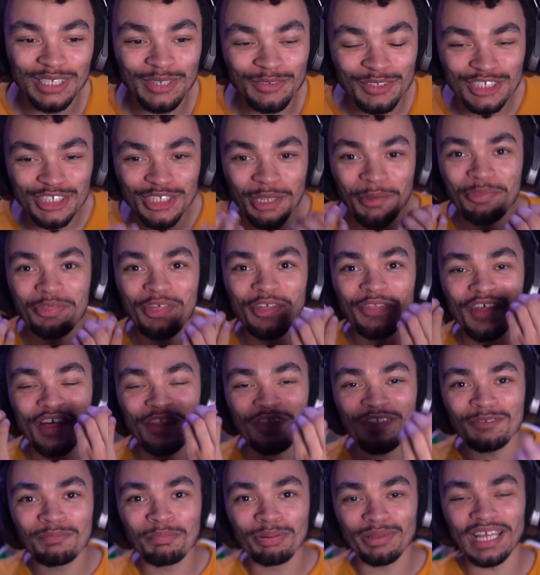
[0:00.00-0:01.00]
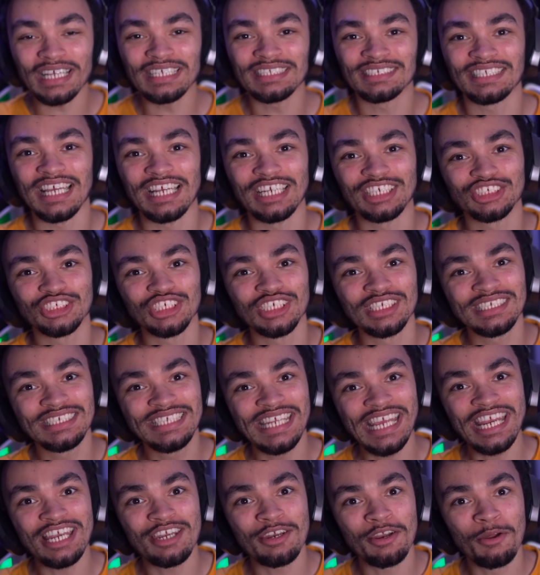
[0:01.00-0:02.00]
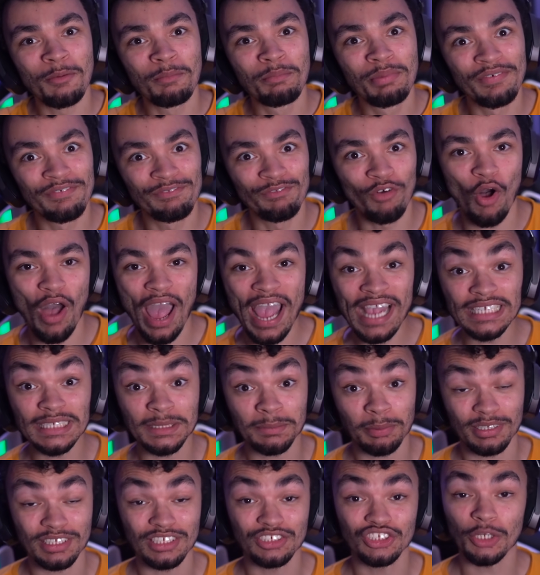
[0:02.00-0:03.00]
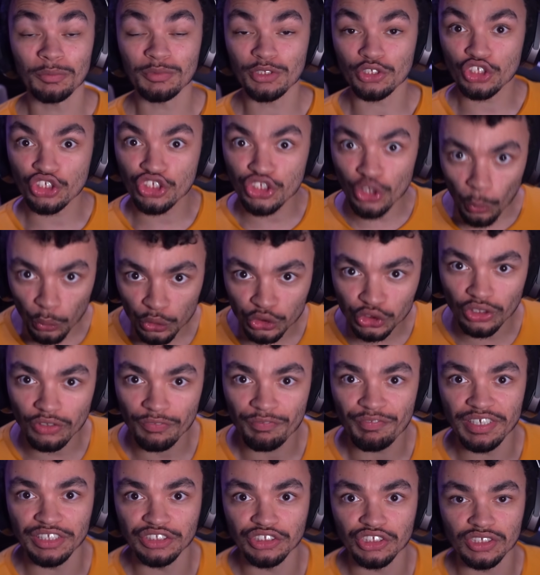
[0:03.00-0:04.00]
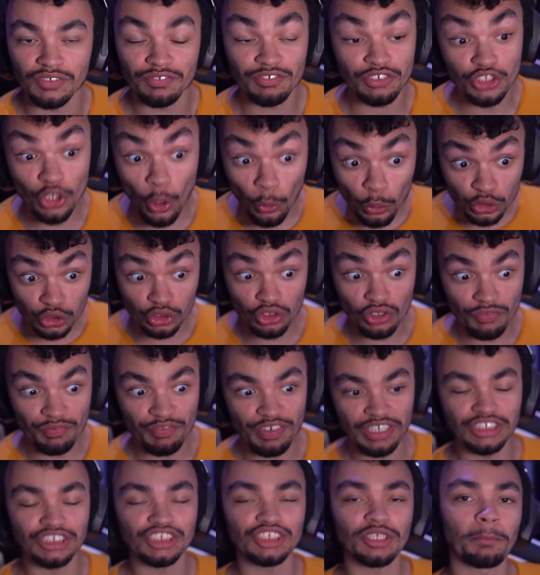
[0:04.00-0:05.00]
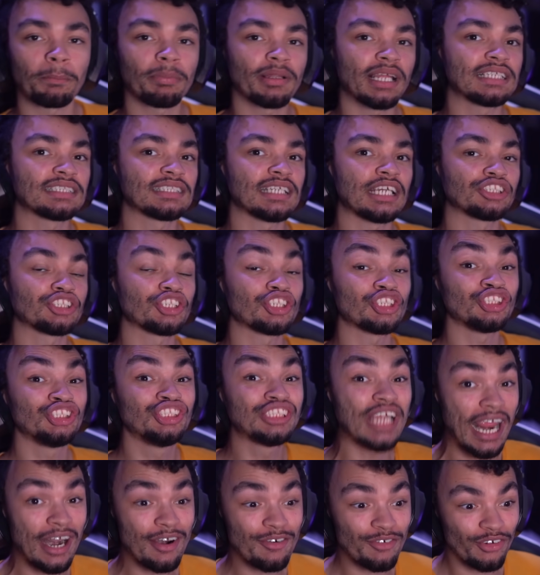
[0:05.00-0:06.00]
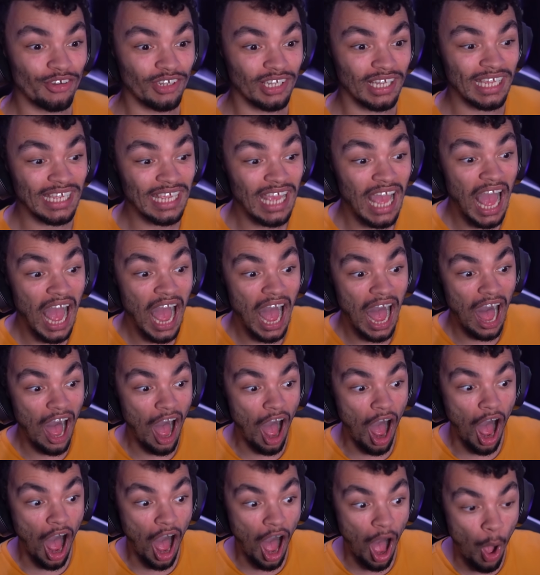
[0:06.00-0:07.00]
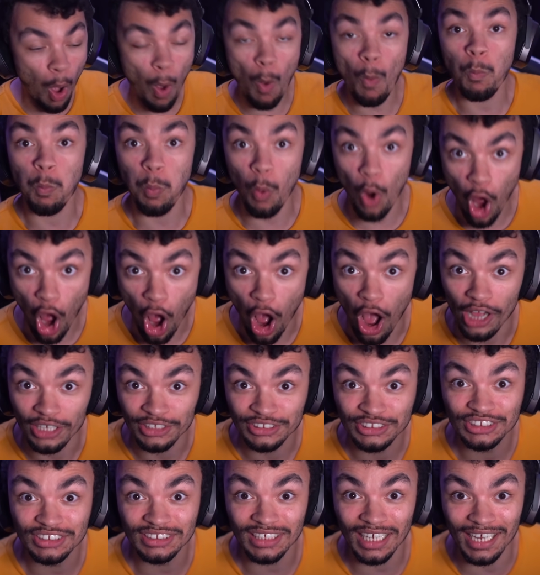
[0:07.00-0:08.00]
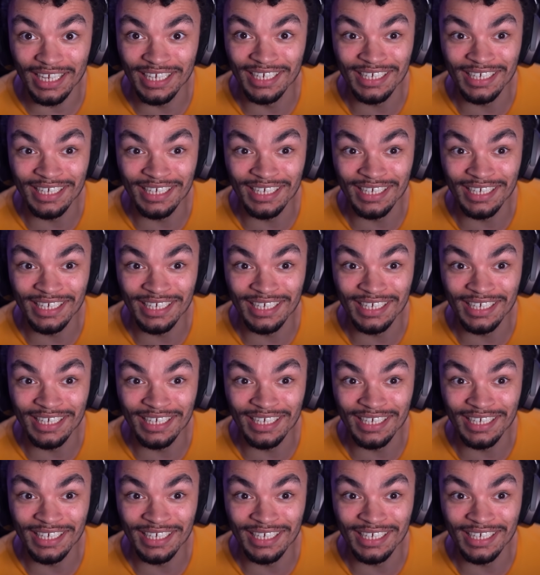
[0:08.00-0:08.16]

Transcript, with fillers: It was something that PlayStation did before Xbox in terms of social features. Social features on PlayStation generally are worse.